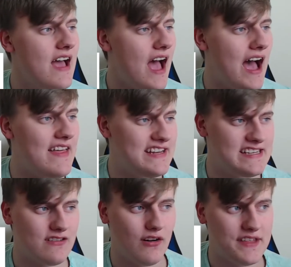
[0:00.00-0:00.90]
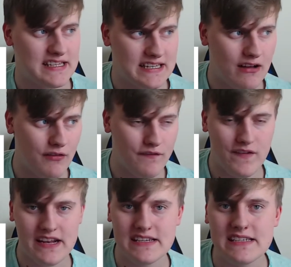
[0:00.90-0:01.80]
And he's got these little
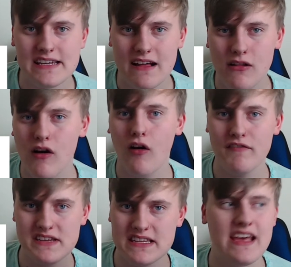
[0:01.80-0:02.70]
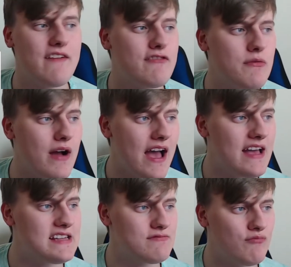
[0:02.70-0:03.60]
fins still, obviously everywhere.
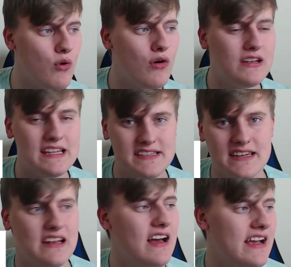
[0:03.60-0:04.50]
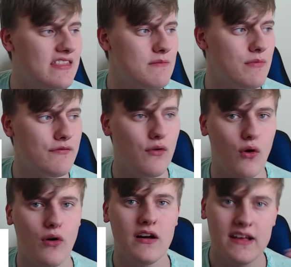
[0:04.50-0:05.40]
He's more lizard-like than
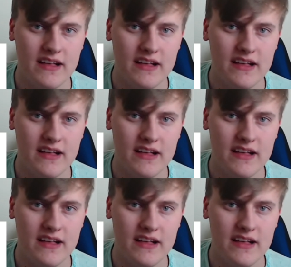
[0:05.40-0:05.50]
before.